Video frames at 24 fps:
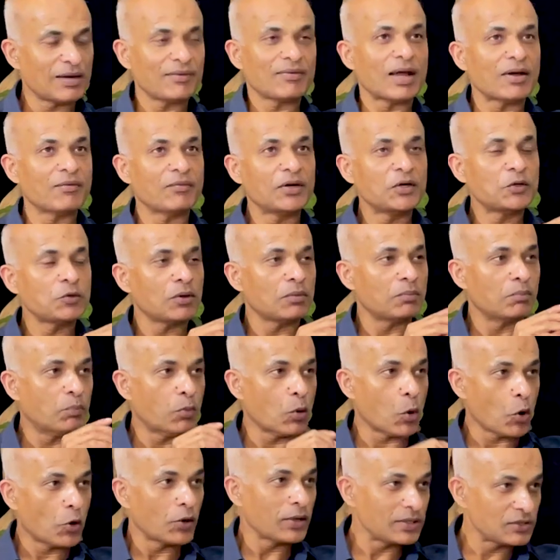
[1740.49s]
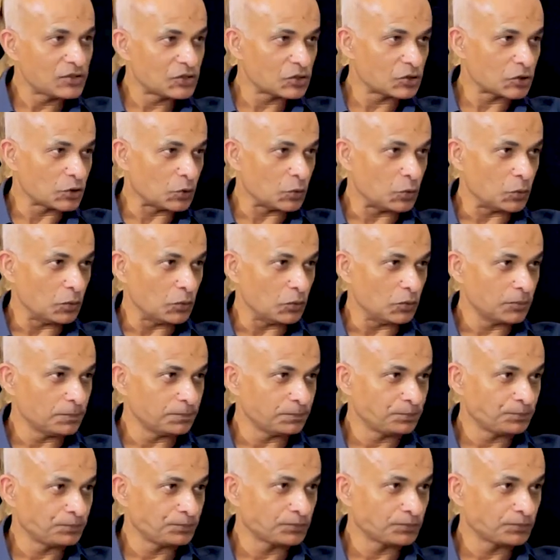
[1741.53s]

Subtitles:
in my life. I went to a boys' school.